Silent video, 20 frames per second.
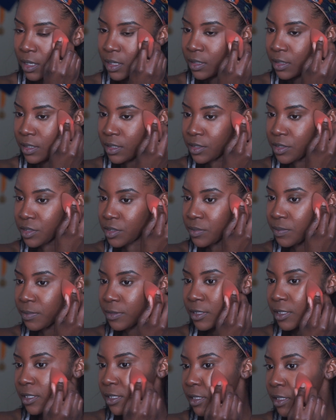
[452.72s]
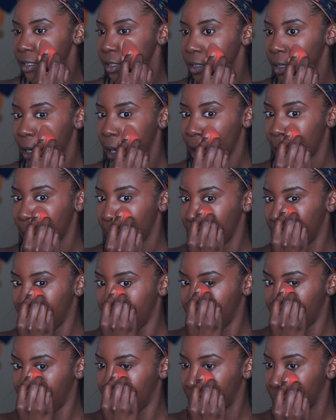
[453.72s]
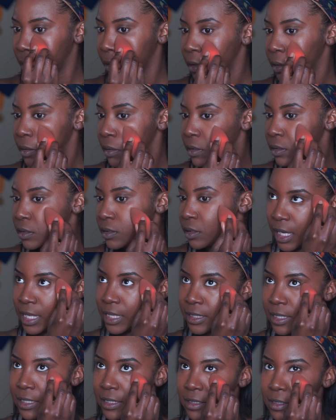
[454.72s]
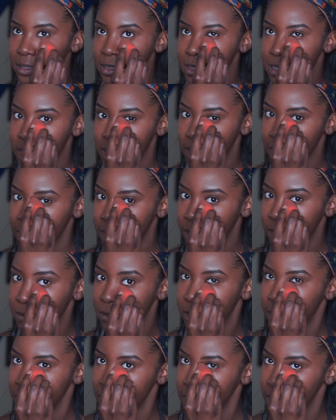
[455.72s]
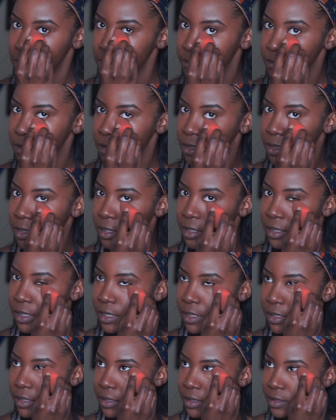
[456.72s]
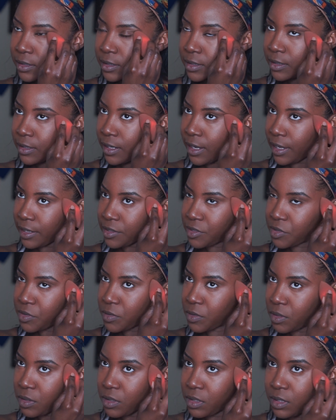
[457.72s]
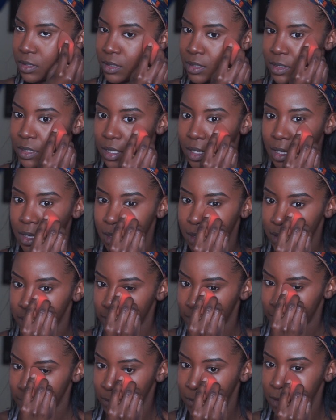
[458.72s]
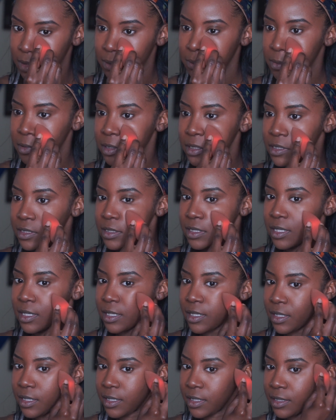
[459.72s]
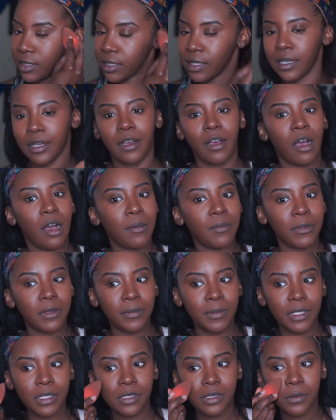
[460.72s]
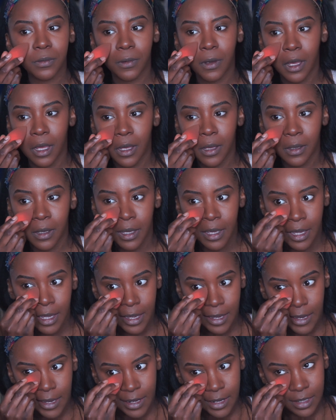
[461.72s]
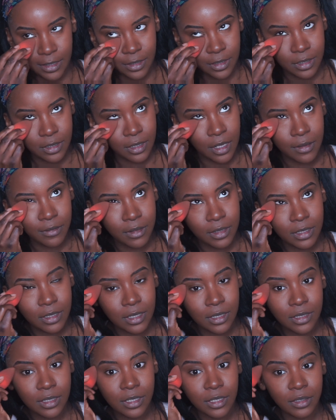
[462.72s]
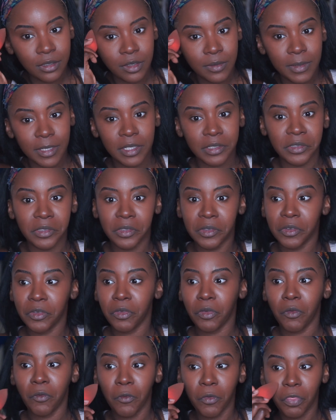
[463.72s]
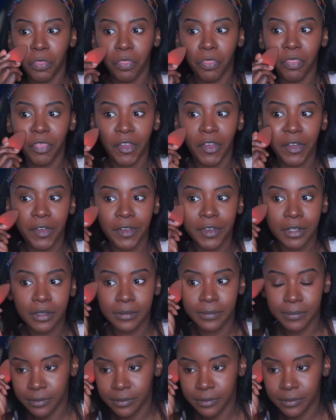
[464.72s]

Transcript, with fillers: And then just blending it out. I like this color though because it's really like natural when it blends in, and I think it complements well. And I just love this concealer because it's so thick.